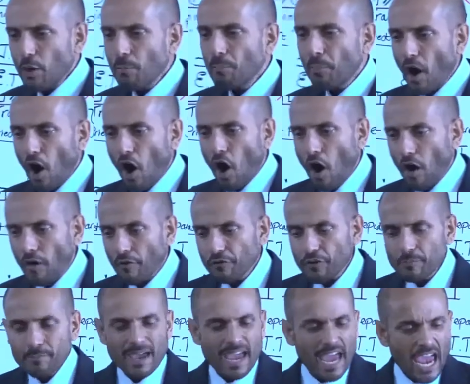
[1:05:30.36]
apart
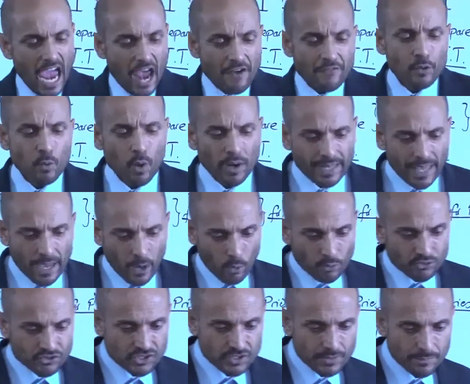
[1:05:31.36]
from everyone
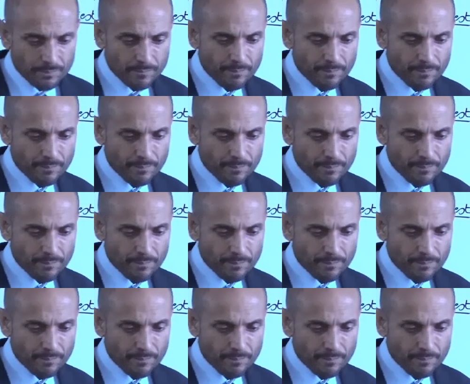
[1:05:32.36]
else